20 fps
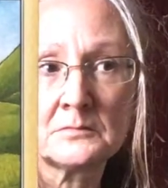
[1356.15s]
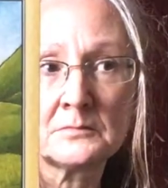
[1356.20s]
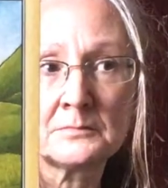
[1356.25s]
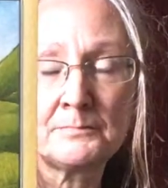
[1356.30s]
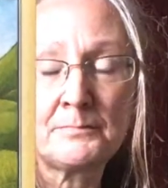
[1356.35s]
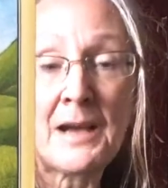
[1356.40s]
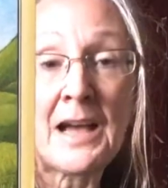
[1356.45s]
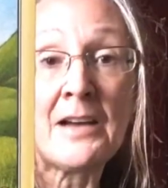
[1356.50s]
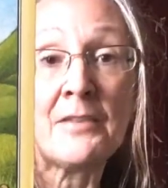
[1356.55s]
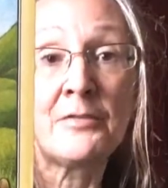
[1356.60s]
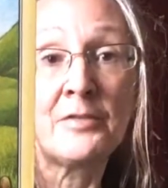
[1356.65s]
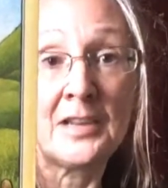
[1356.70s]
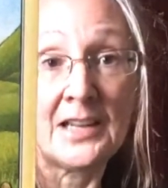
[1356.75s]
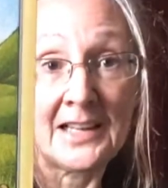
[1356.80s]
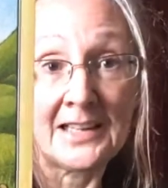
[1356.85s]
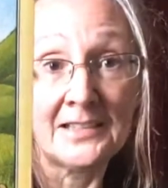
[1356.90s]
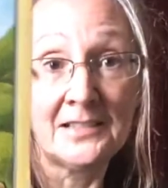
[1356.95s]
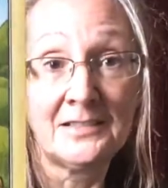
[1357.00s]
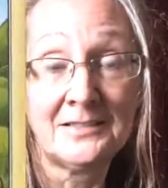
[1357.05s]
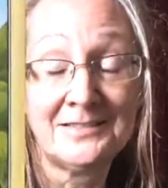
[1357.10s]

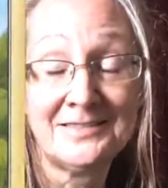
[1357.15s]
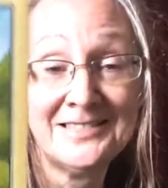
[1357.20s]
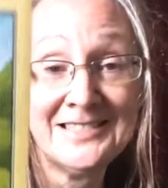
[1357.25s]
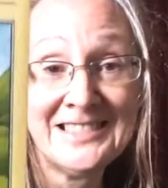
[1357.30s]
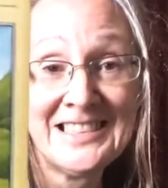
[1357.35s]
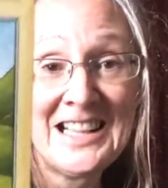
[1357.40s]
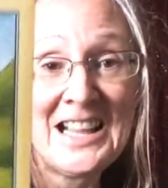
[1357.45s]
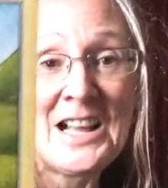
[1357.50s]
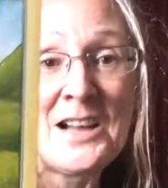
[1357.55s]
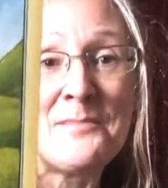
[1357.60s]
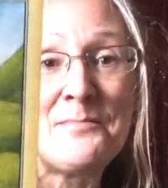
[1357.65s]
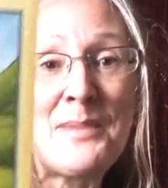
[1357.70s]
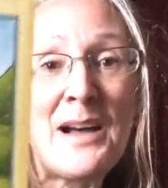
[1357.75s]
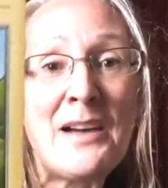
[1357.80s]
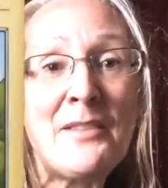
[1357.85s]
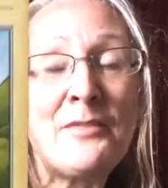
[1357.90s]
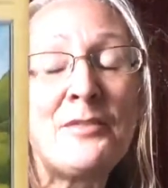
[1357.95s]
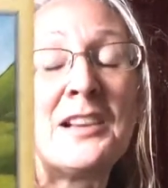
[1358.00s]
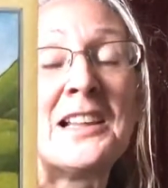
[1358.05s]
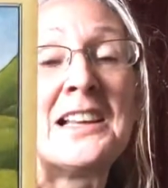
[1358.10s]
baffling
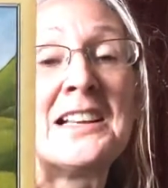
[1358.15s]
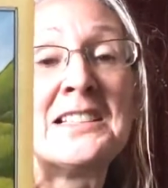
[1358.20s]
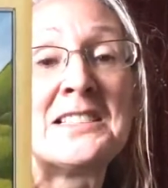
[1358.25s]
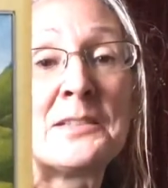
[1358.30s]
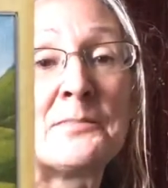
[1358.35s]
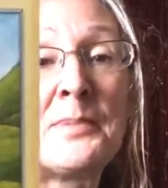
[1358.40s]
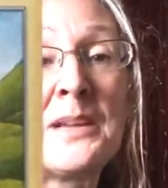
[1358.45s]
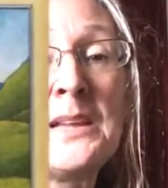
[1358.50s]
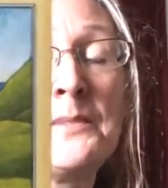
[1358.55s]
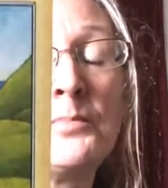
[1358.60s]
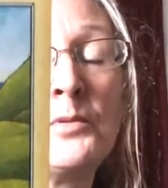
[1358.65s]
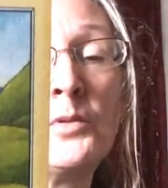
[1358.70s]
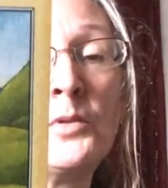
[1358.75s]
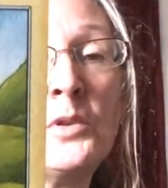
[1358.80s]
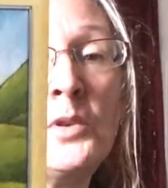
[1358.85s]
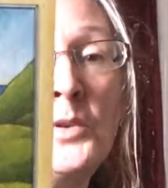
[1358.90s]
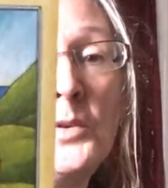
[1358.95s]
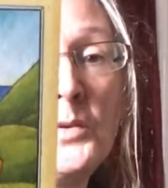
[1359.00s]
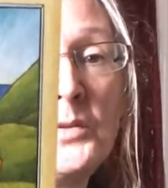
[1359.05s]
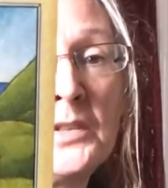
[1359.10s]
baffling to people
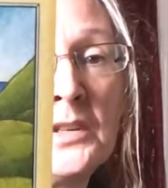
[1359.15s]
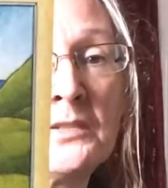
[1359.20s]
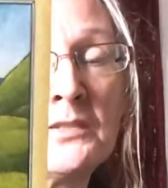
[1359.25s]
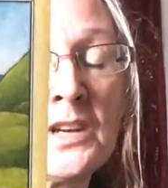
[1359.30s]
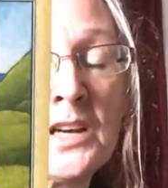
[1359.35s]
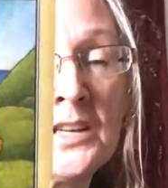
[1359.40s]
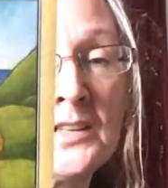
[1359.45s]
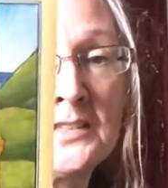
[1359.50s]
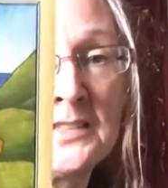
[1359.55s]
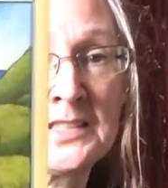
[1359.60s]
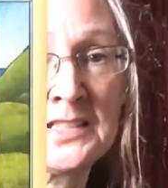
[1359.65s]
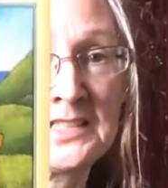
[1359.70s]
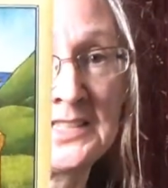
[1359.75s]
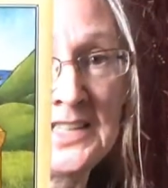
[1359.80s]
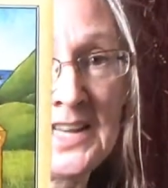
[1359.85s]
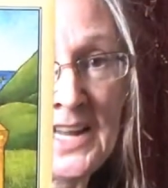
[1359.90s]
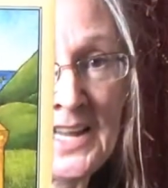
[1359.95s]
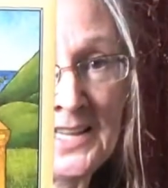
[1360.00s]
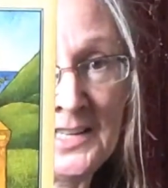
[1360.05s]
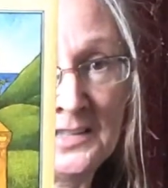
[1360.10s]
who don't
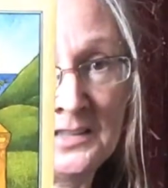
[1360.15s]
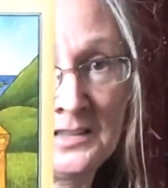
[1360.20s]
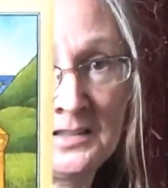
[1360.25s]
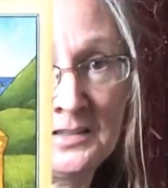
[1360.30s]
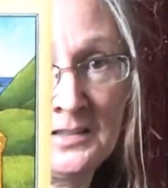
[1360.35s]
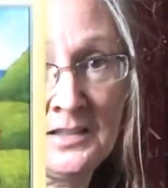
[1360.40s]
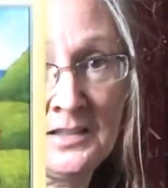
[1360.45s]
understand